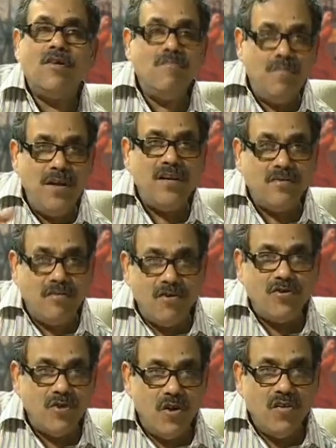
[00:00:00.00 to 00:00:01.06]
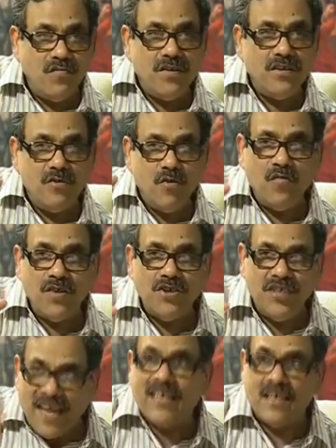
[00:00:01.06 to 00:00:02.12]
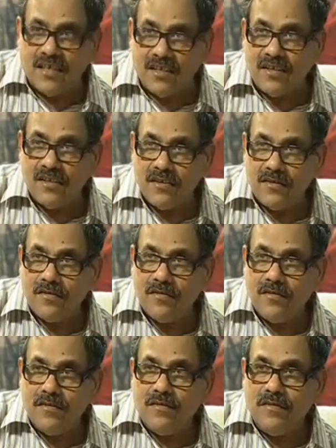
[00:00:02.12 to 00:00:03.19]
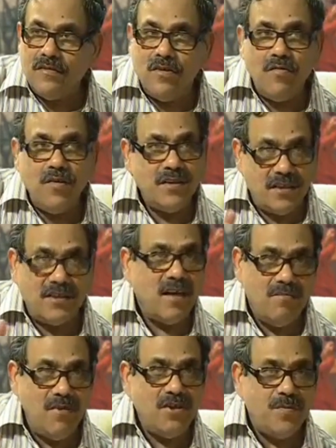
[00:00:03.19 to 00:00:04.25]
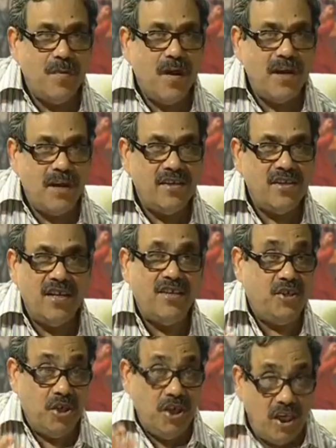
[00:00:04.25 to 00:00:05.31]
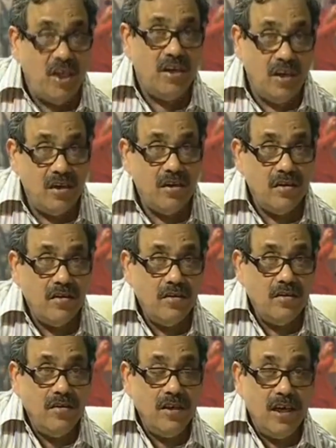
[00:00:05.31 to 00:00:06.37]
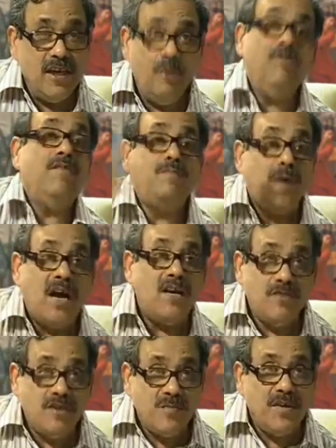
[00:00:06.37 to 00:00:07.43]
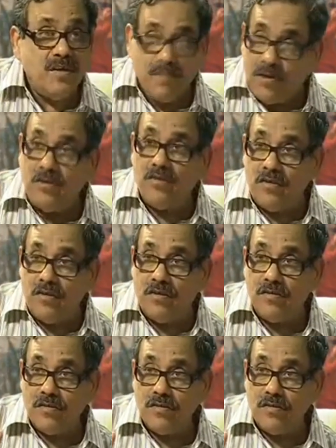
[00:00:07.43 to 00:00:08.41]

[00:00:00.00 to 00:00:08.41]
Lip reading: the complete control of over Deccan was established by 1818. A new empire was being born,